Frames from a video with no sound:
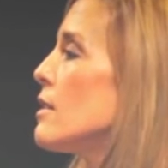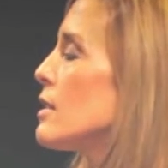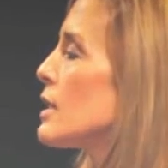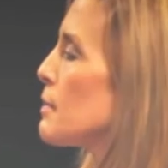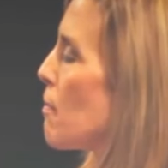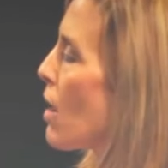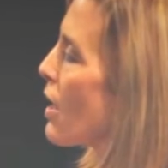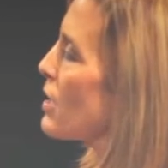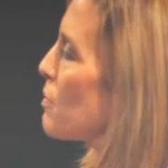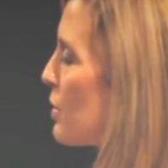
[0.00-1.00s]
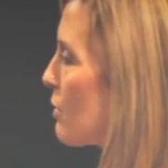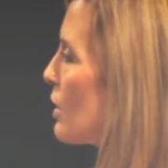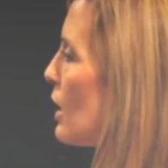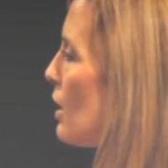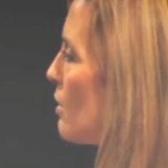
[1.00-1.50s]
does my
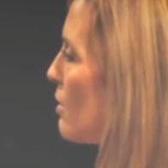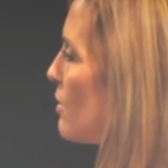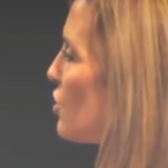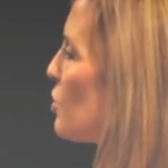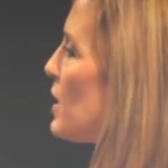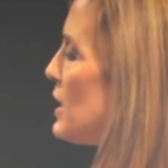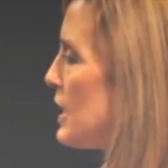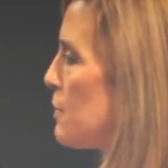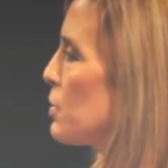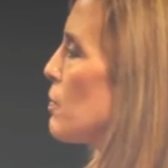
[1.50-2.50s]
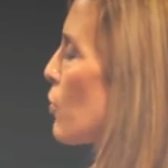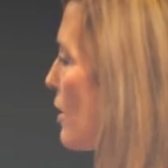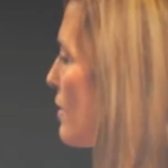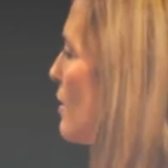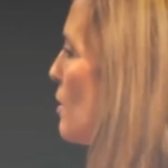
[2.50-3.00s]
ability to be deeply
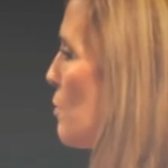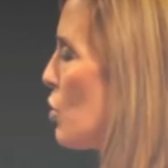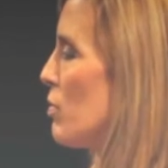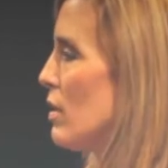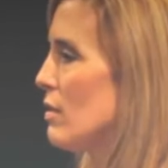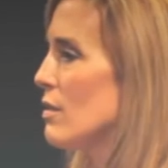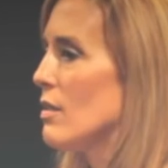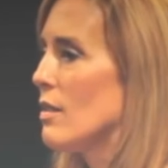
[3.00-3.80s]
present in the moment